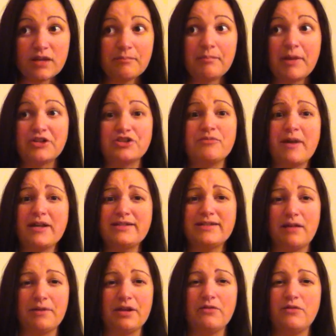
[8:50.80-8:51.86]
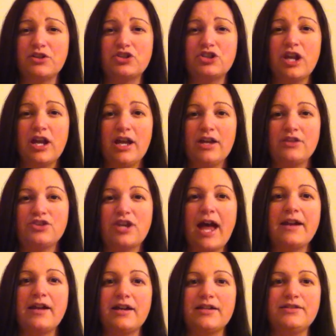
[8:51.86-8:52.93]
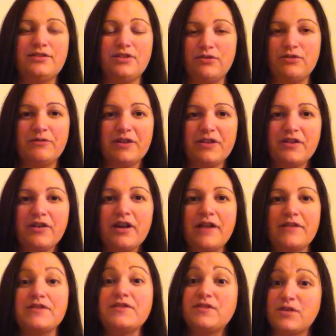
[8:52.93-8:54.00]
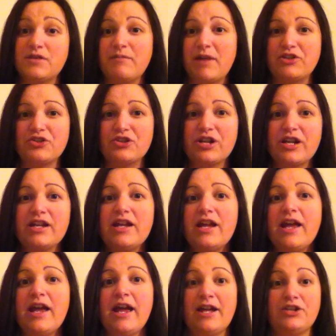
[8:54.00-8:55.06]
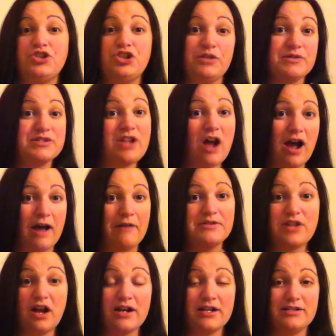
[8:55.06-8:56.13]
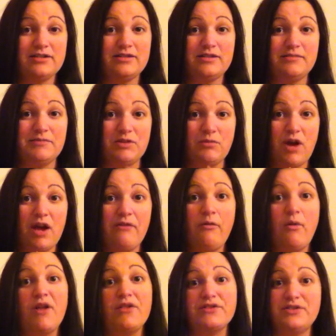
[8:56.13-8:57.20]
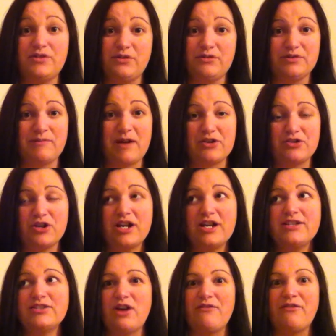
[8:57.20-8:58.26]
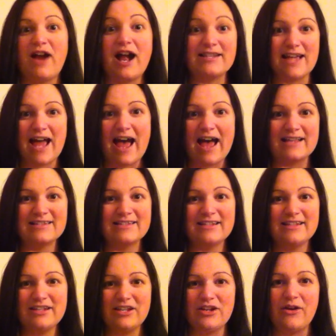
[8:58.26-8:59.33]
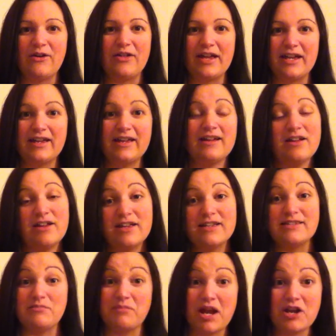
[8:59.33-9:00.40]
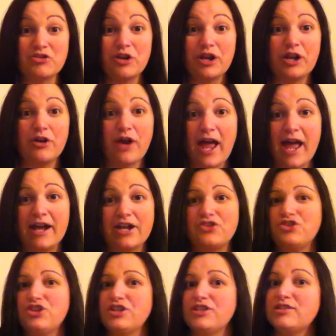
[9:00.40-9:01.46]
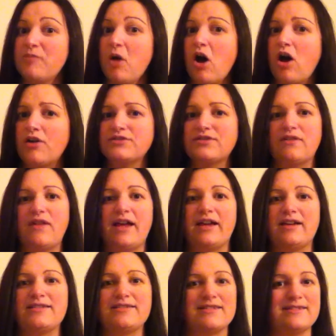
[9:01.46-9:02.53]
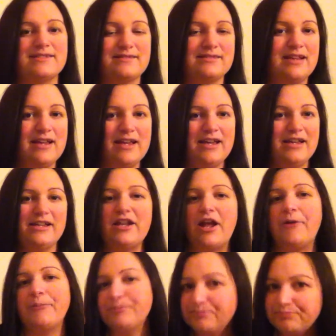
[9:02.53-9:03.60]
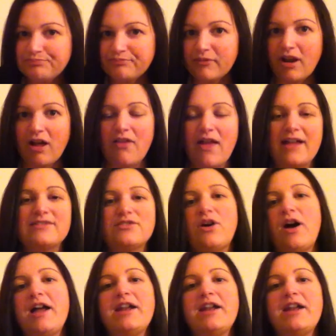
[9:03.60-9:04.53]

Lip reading: measured my stomach, which she had a student with her, and the student measured it, and I was talking to the midwife while the student was measuring it, so I forgot to ask, like, is it measuring okay? Because she's small, so like, is this, all that. So